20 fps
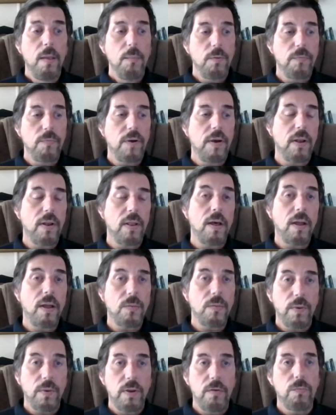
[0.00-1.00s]
provide a
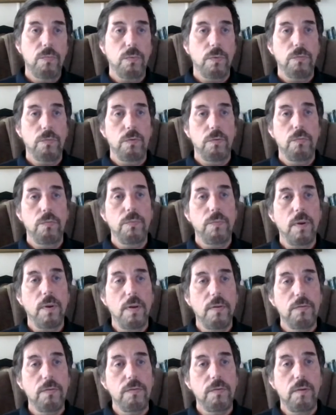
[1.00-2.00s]
lot of resources for
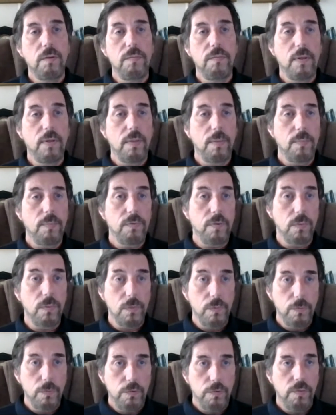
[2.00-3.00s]
us to develop
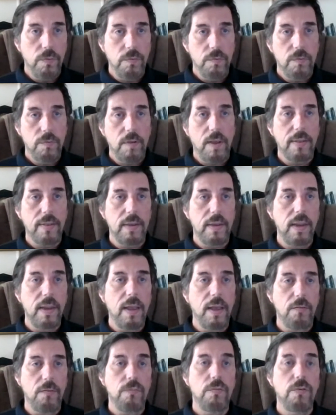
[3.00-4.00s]
solutions at the
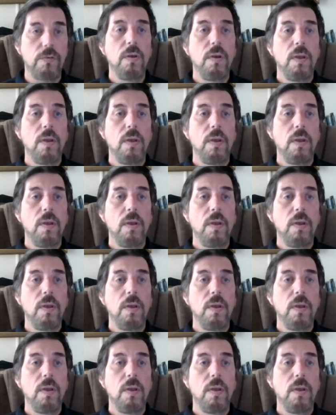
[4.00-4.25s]
edge.